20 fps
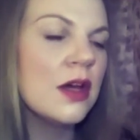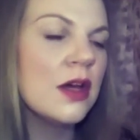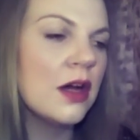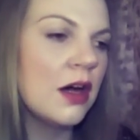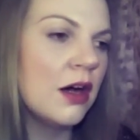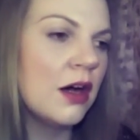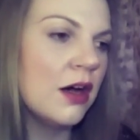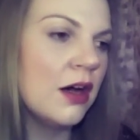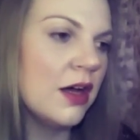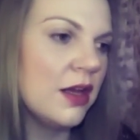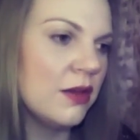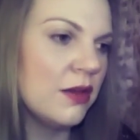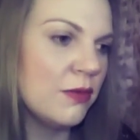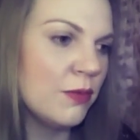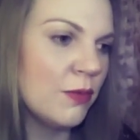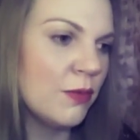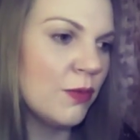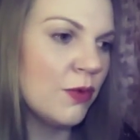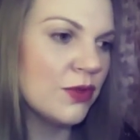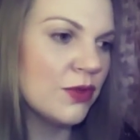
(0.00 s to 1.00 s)
I
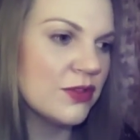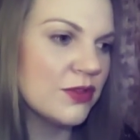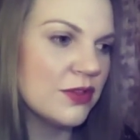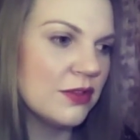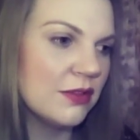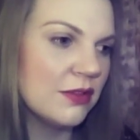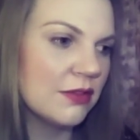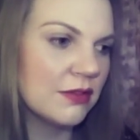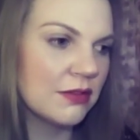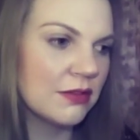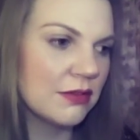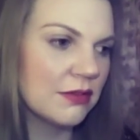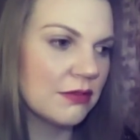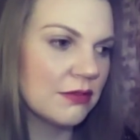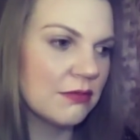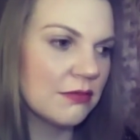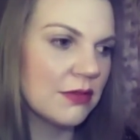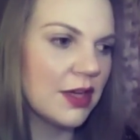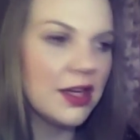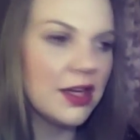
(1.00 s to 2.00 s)
wasn't,
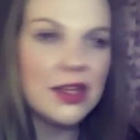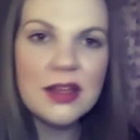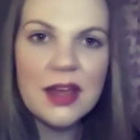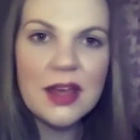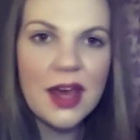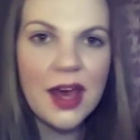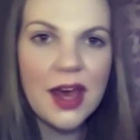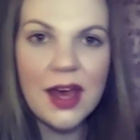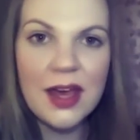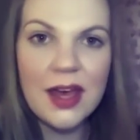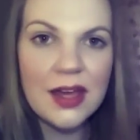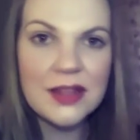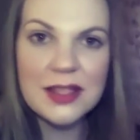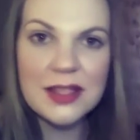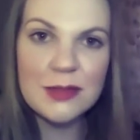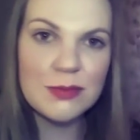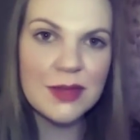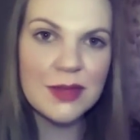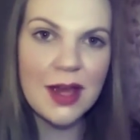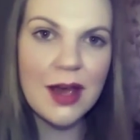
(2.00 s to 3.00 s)
I didn't care
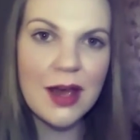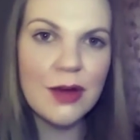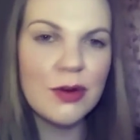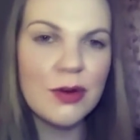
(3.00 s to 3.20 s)
deep down.